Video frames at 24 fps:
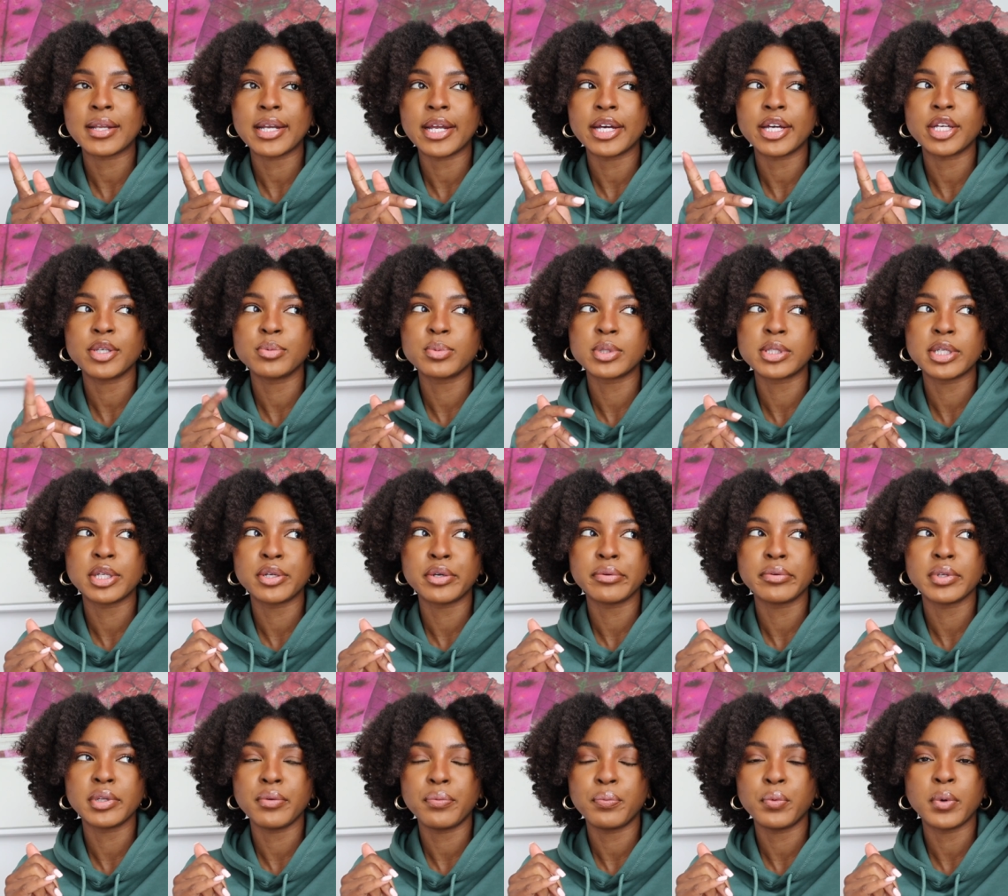Like it was
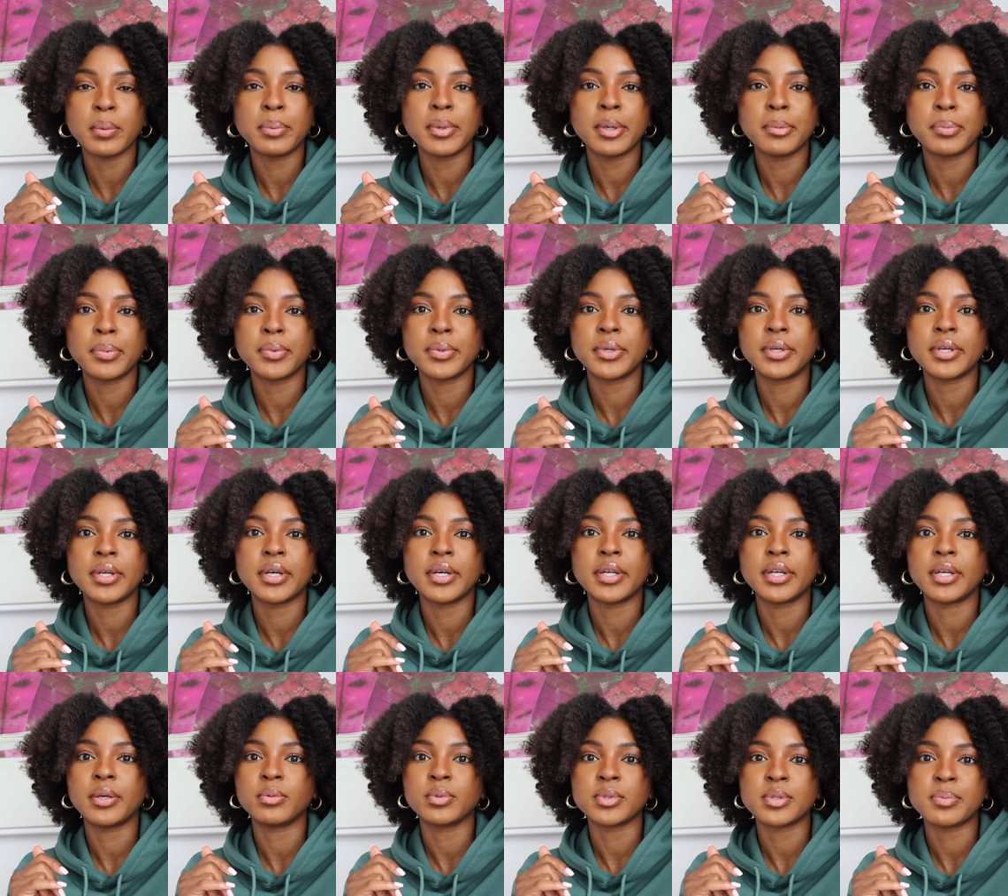literally four people in there
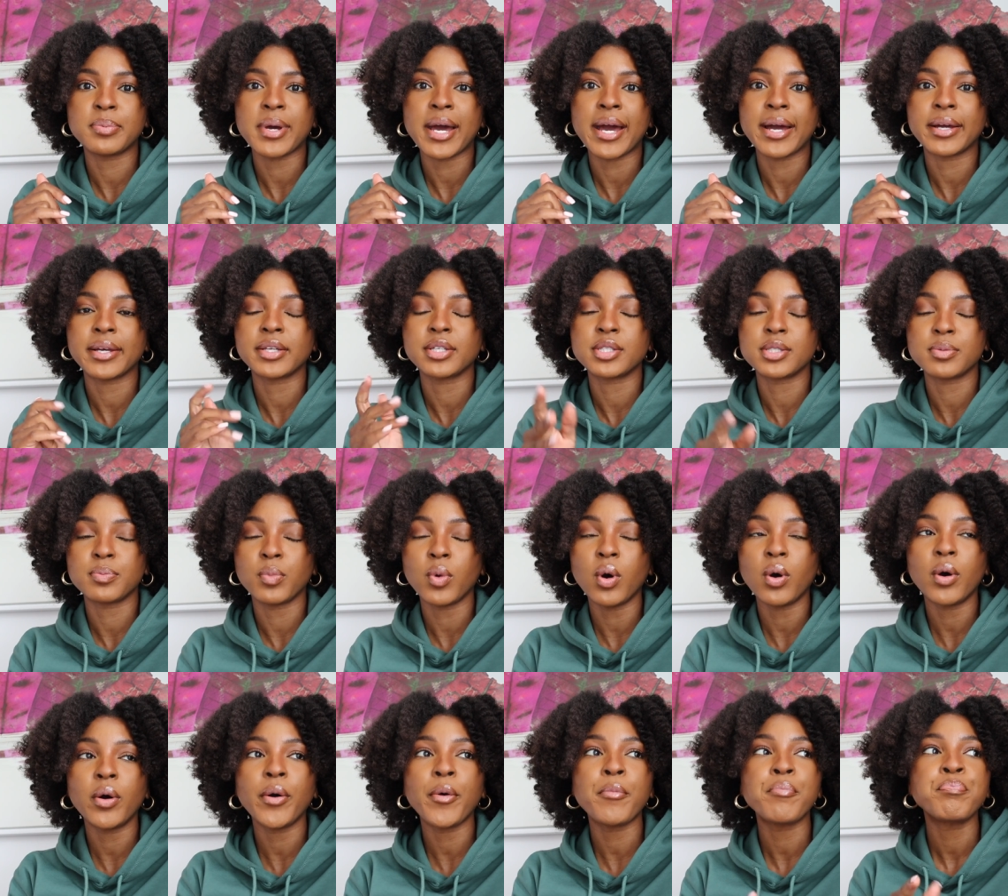and it was packed. It's
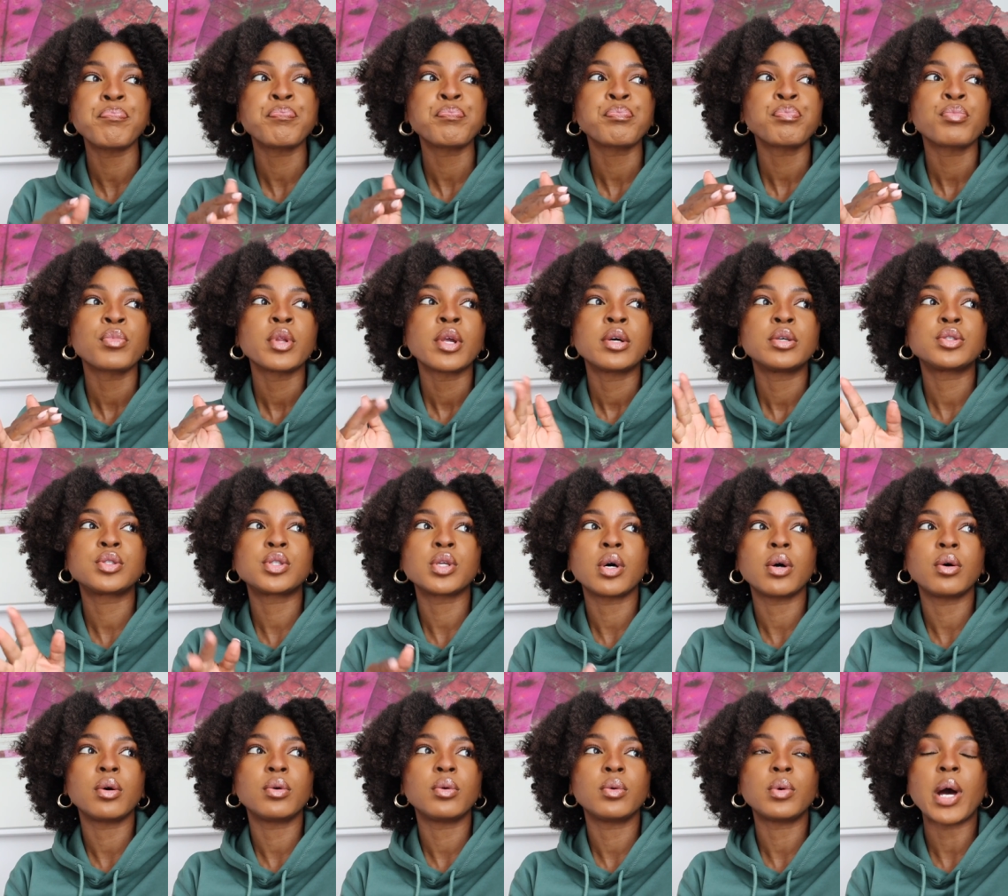small.
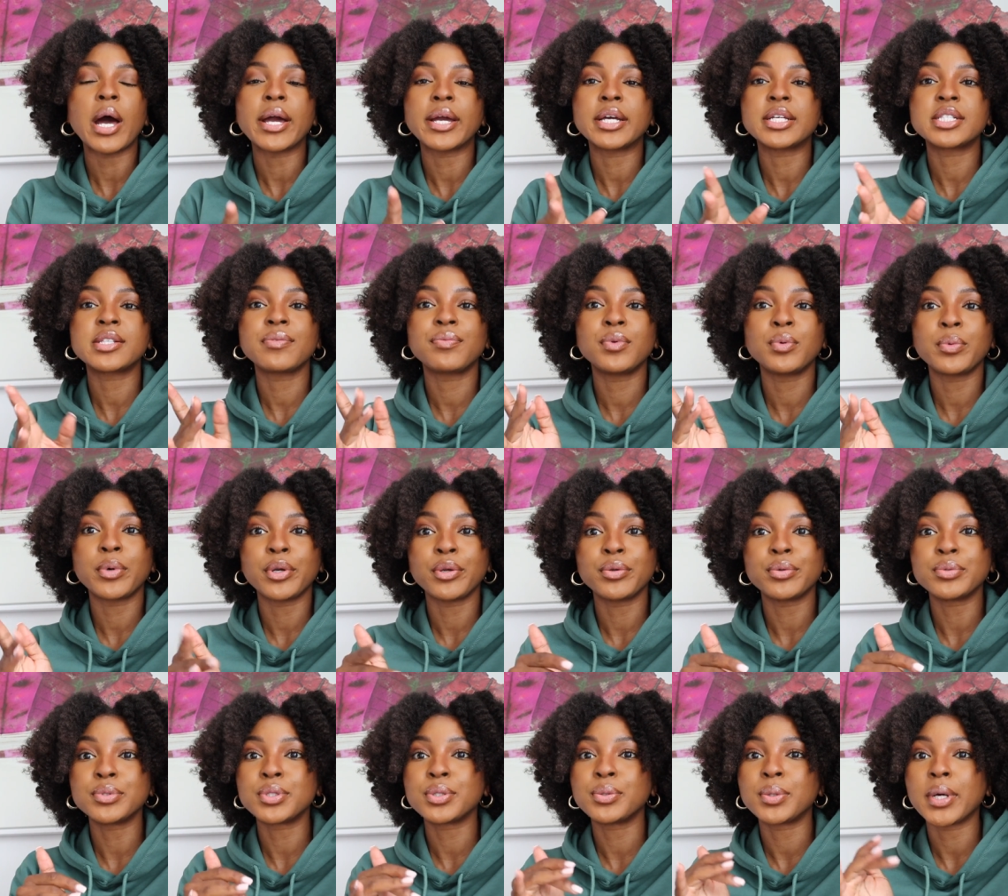So I guess if you want to
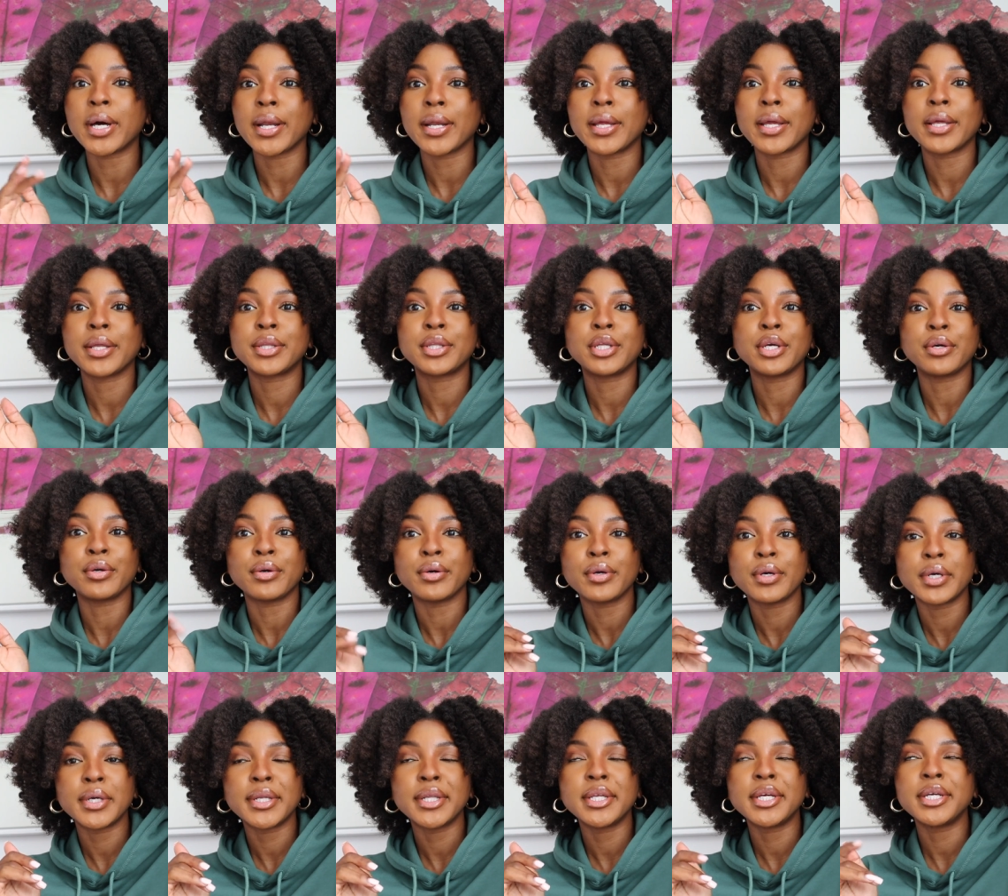use it, you got to get there
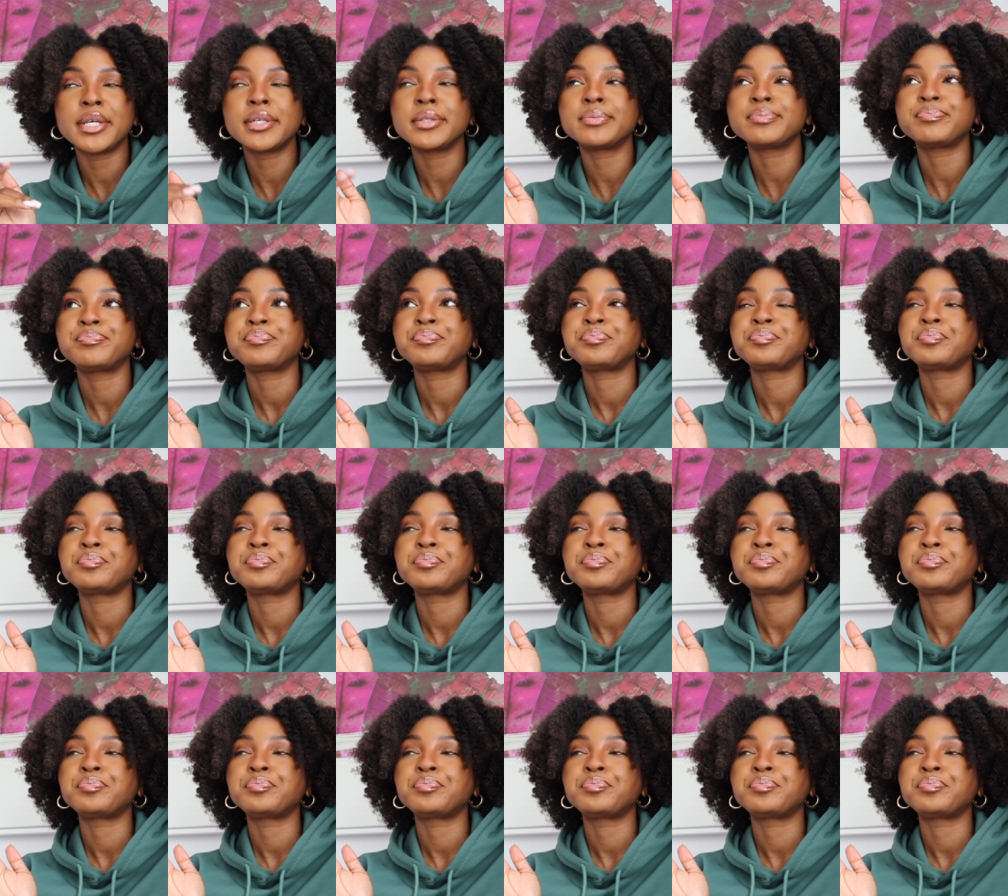early.